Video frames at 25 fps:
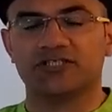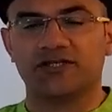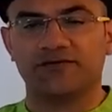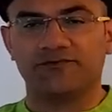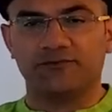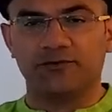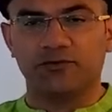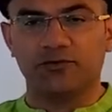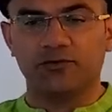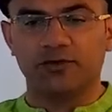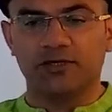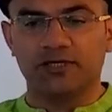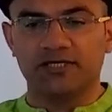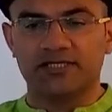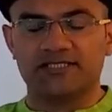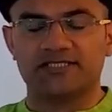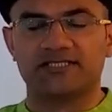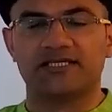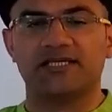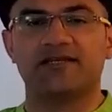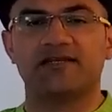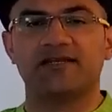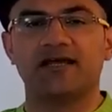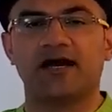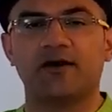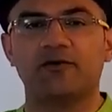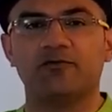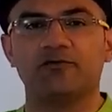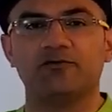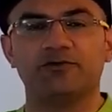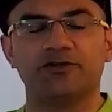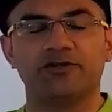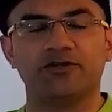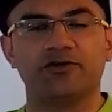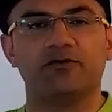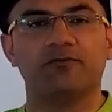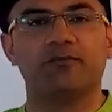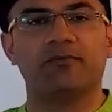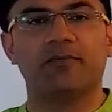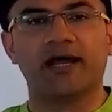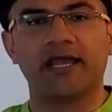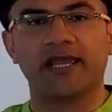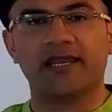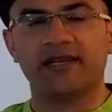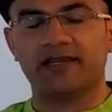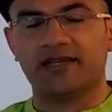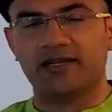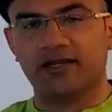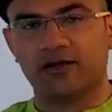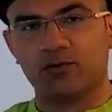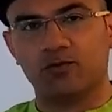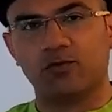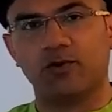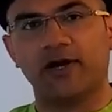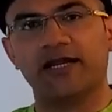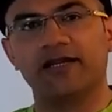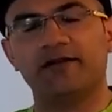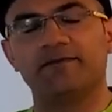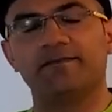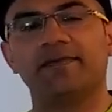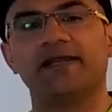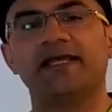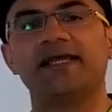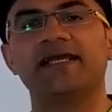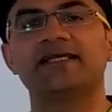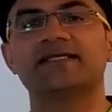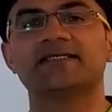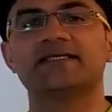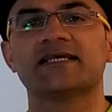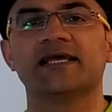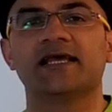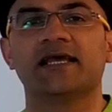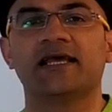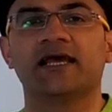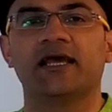if you sit down with your mind in a quiet place,